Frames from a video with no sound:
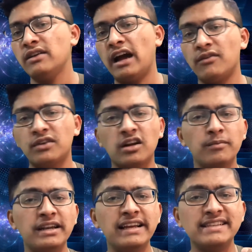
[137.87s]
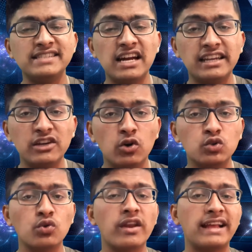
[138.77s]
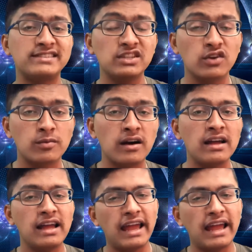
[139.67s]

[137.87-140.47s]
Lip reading: After completing NCERT, go through your H.C. Verma.